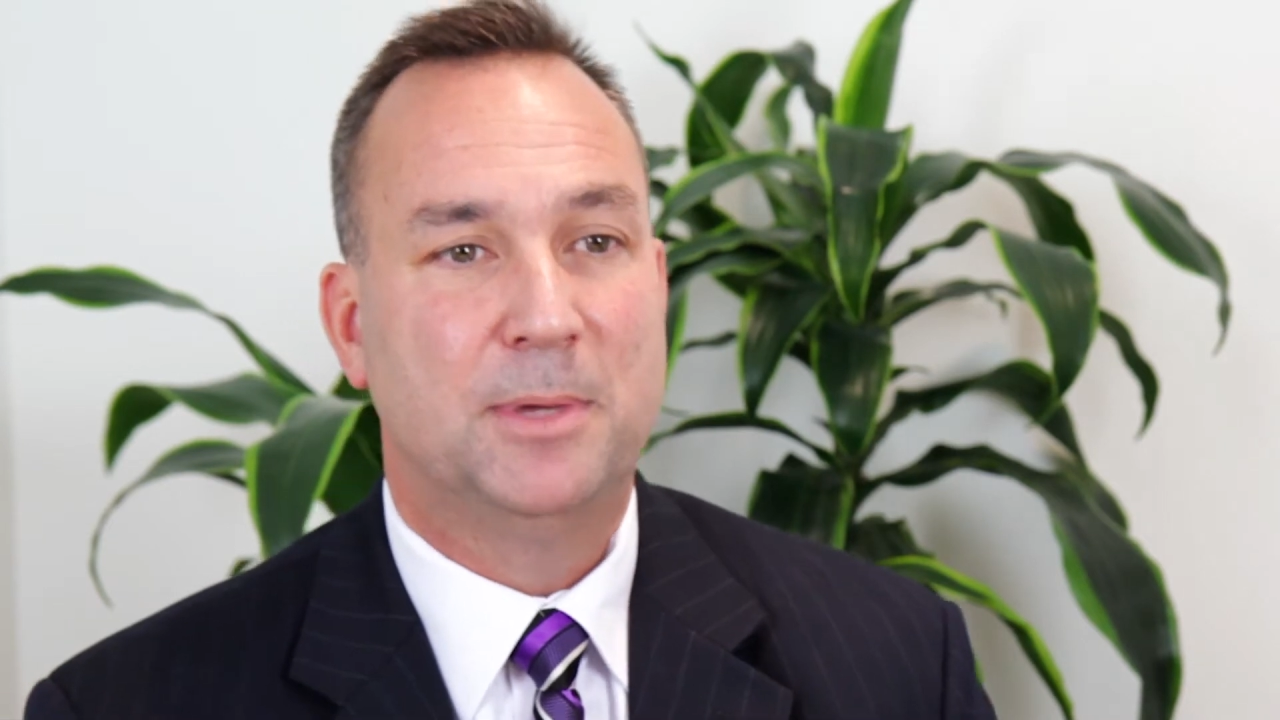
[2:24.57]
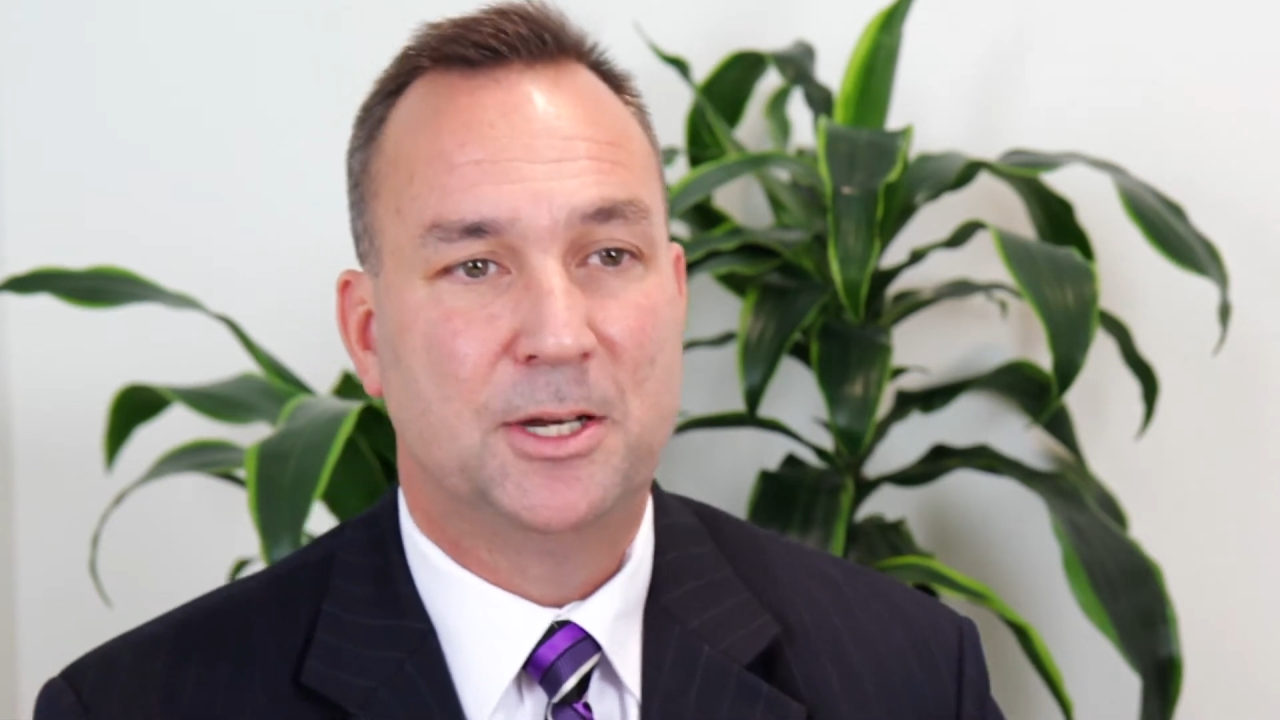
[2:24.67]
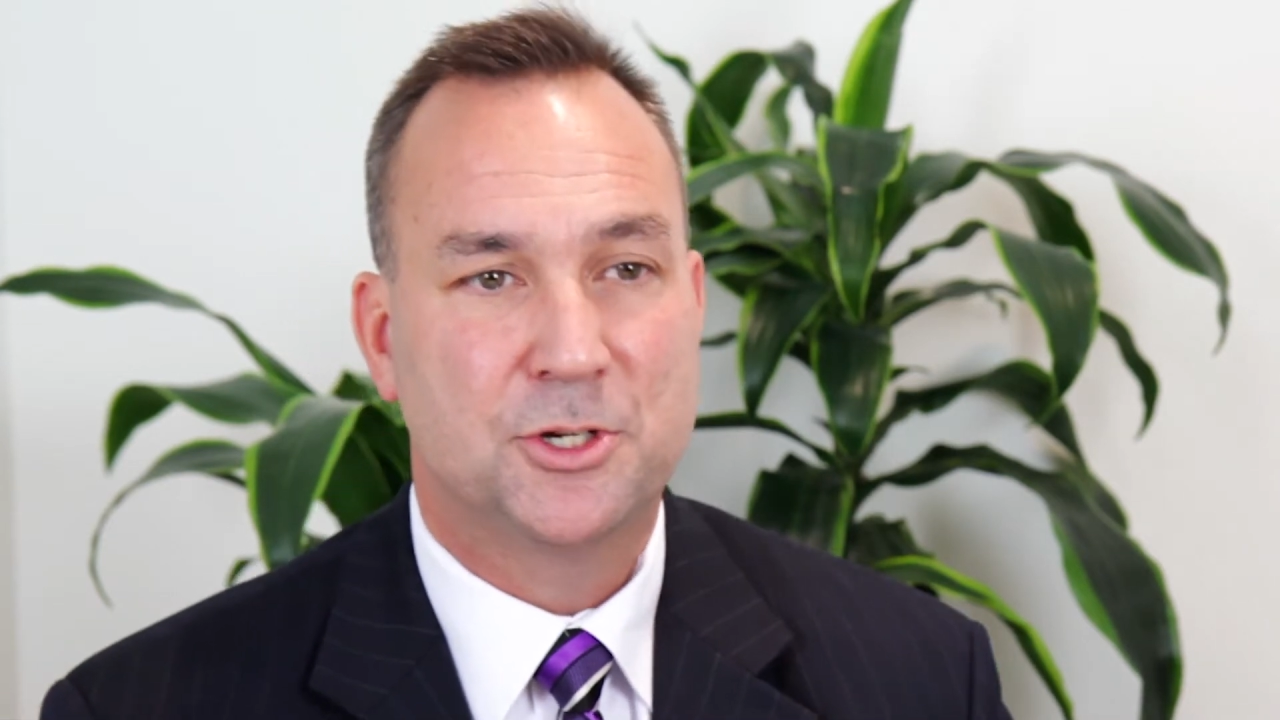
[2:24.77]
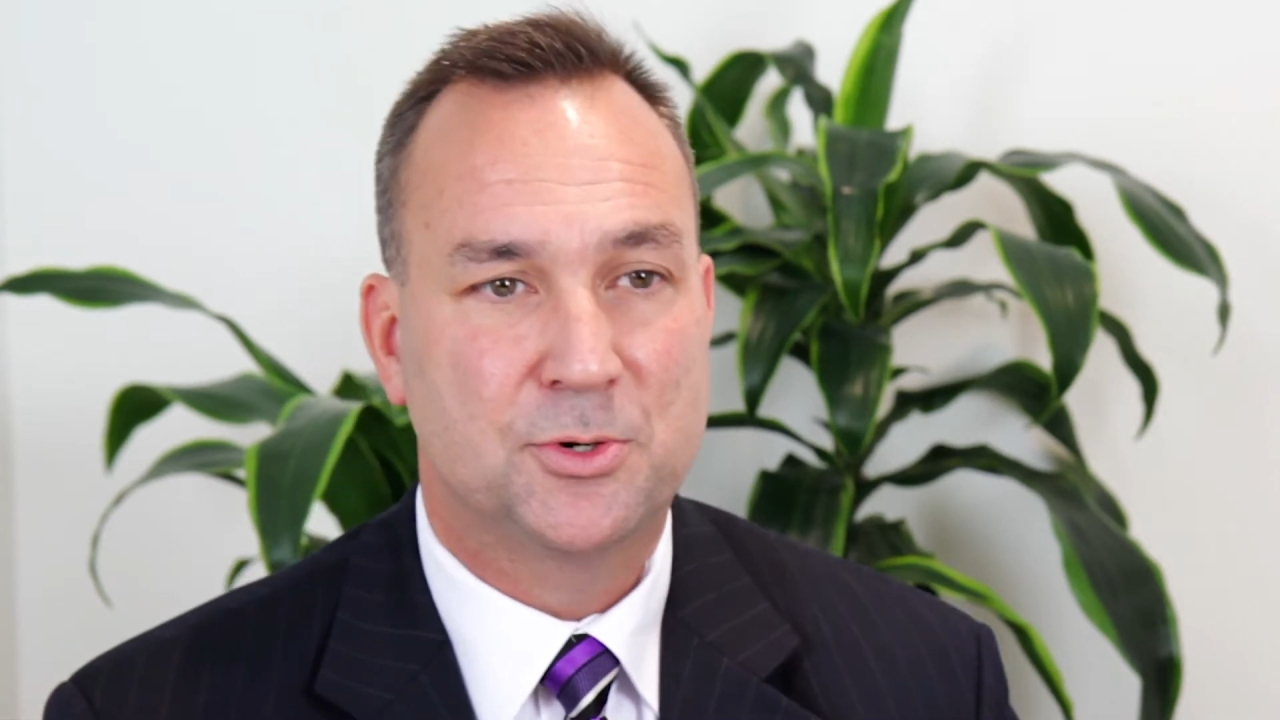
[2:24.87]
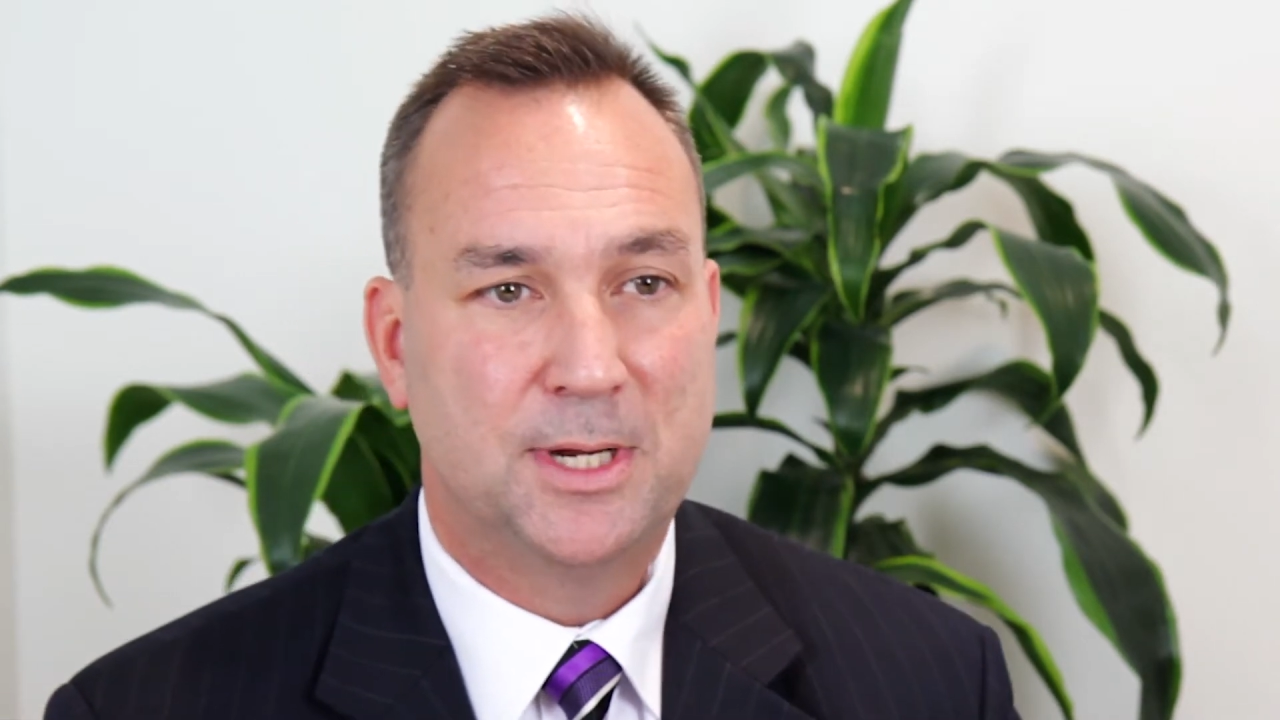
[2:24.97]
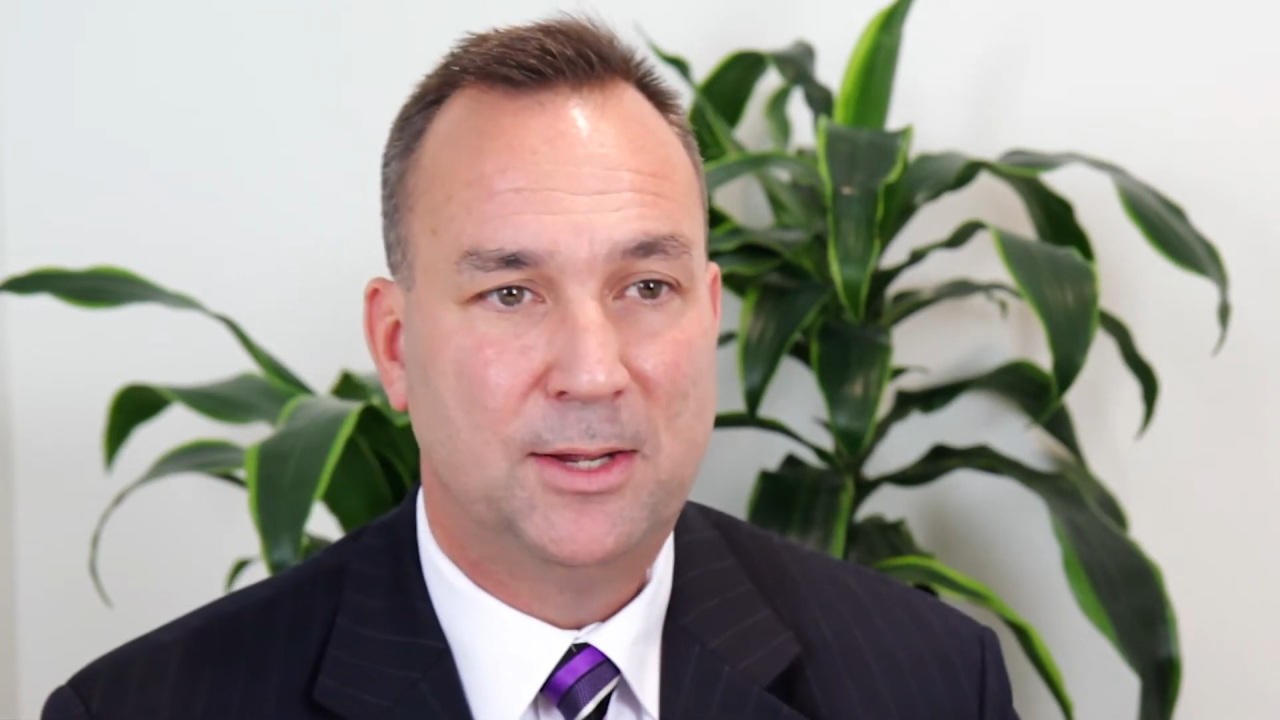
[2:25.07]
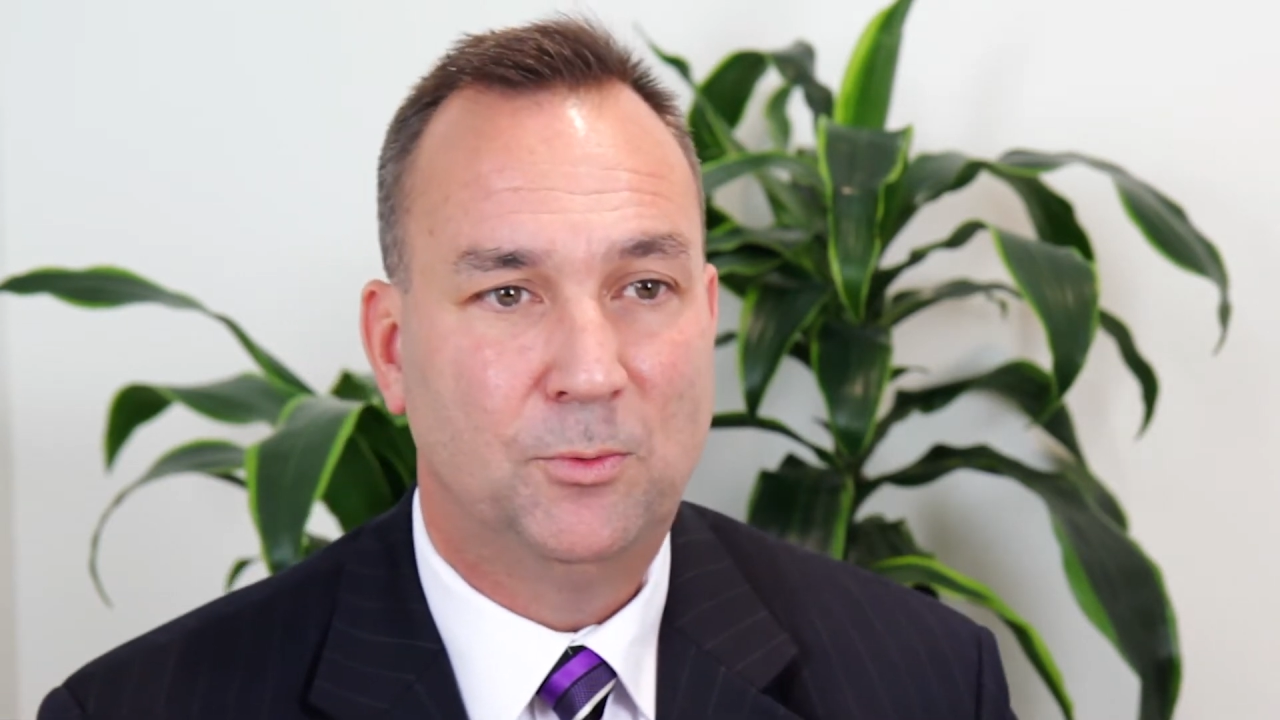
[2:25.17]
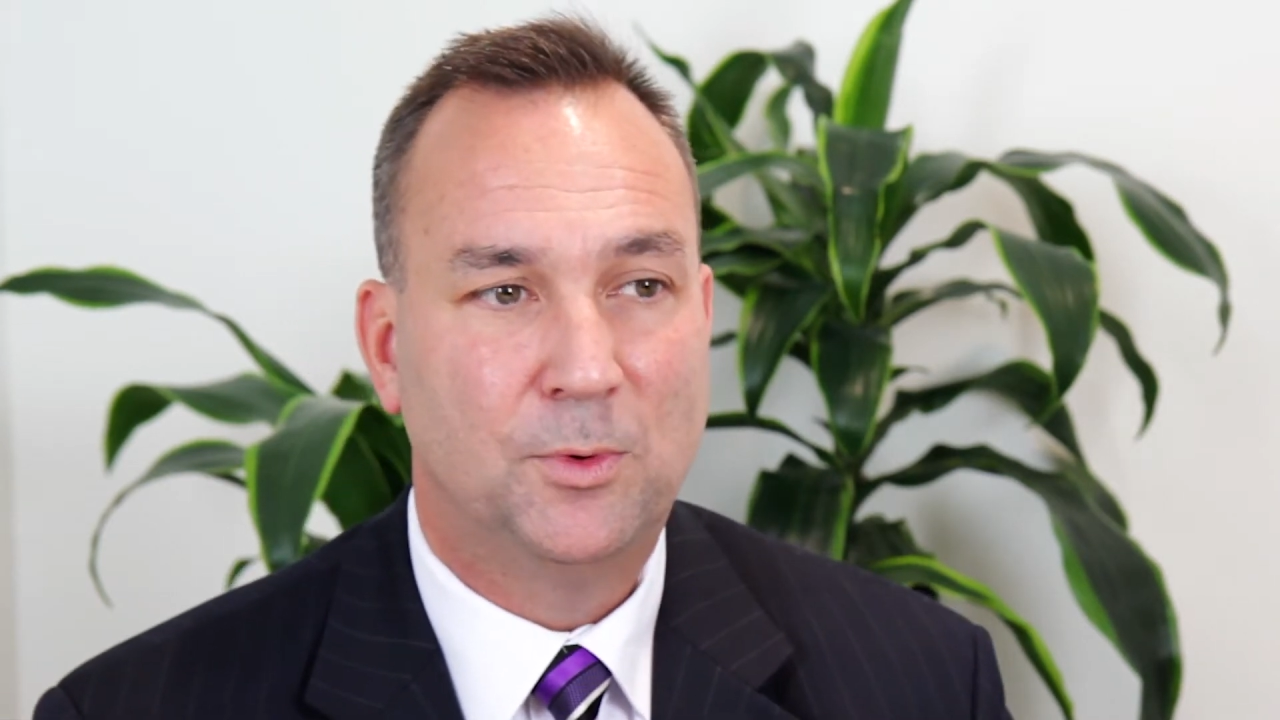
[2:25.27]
ministry